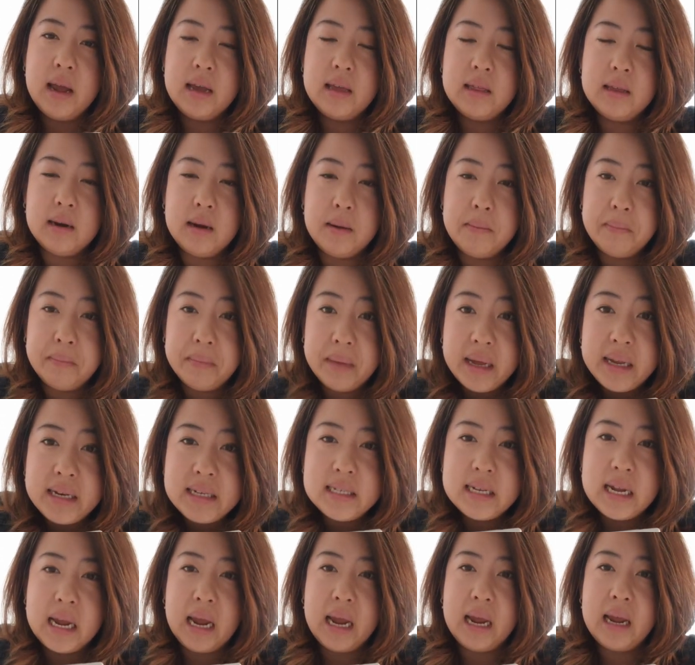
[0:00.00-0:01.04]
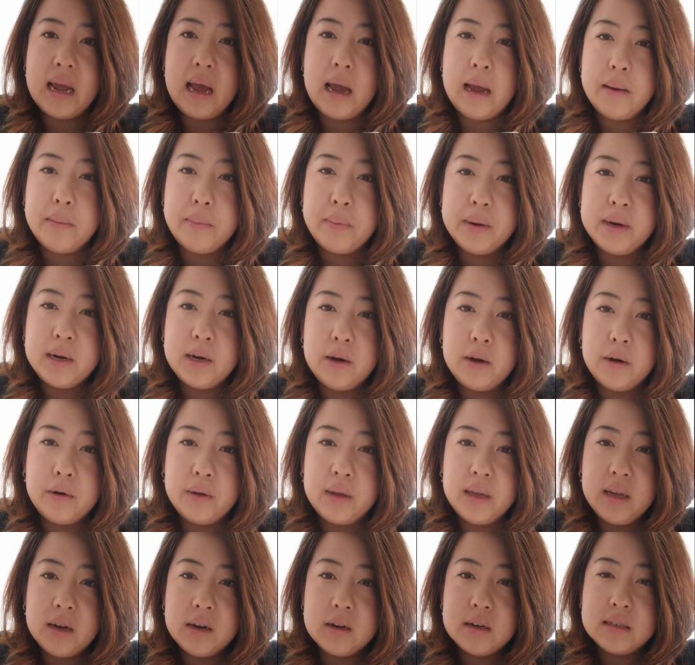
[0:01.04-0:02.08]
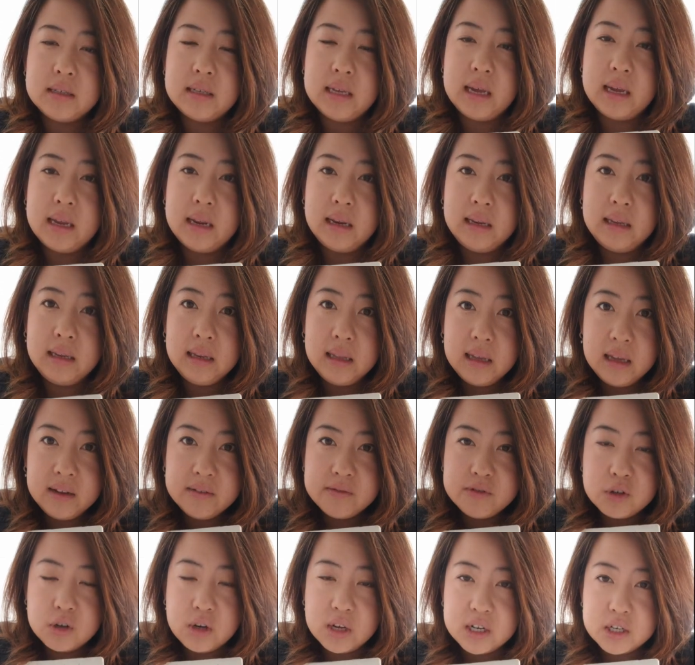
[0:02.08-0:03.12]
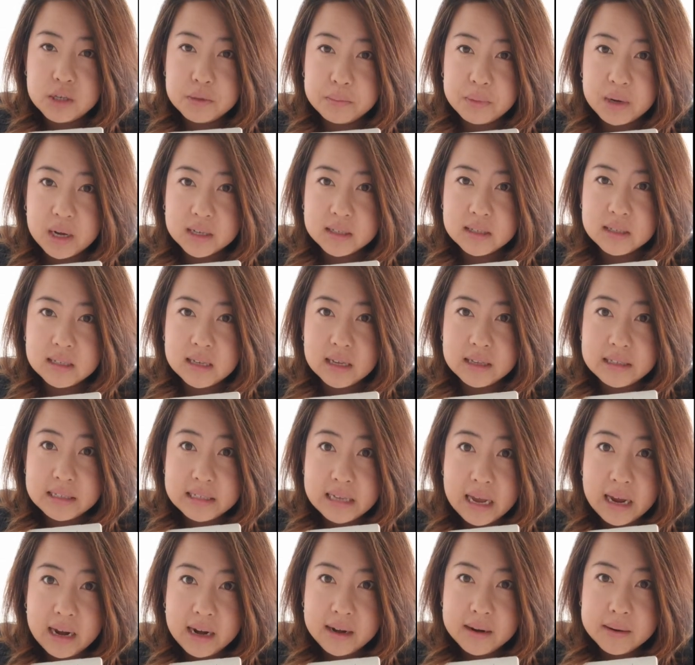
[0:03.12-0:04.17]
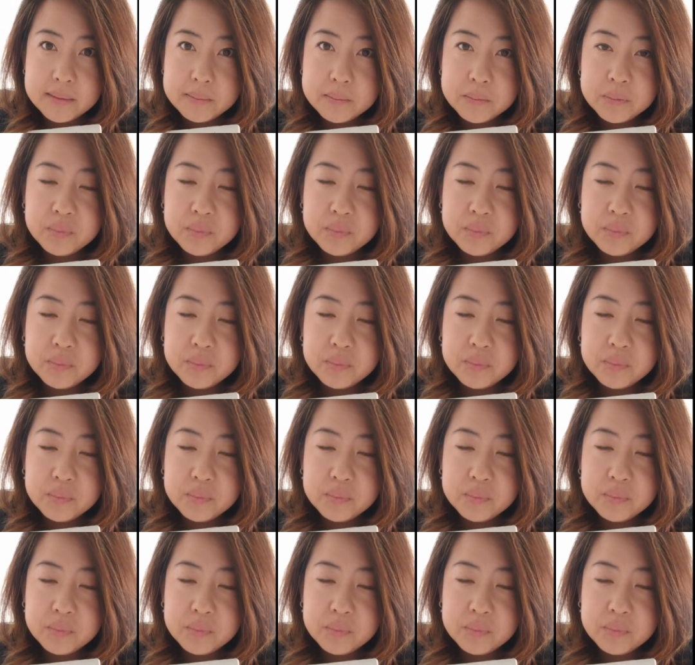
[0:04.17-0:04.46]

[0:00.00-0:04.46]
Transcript: And then on Monday, I put a note here to say, leave donation boxes outside.